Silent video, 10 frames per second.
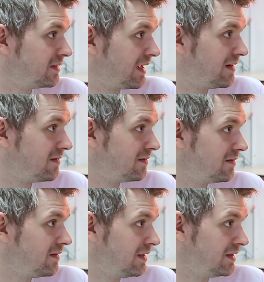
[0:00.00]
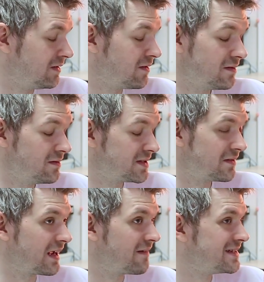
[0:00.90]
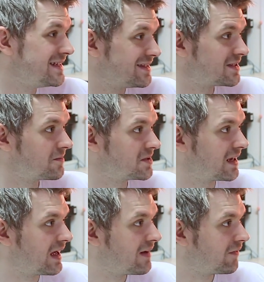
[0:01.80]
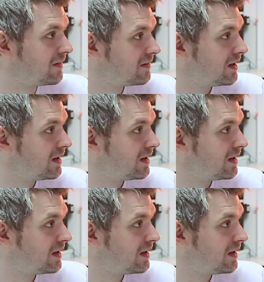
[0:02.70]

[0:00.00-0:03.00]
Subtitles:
then it's not a guarantee that someone's going to have it.